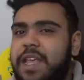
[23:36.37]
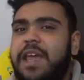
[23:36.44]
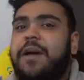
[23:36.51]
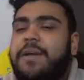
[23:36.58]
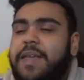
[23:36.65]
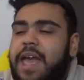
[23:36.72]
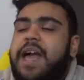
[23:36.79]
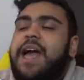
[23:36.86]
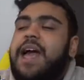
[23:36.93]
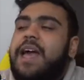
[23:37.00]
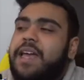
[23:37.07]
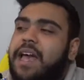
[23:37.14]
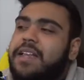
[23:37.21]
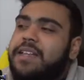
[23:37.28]
Oh yeah,
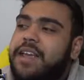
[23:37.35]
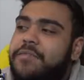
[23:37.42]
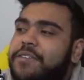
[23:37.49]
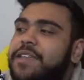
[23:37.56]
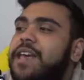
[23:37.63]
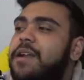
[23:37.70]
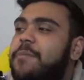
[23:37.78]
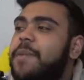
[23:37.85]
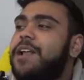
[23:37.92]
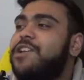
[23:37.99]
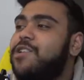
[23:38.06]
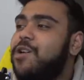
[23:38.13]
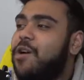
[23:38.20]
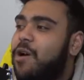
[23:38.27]
I definitely get a
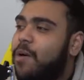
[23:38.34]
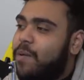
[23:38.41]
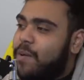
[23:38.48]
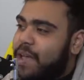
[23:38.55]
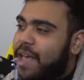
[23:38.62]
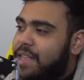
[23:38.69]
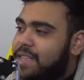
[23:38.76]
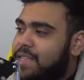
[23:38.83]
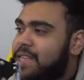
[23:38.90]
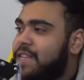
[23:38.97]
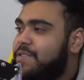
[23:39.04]
Metro Exodus.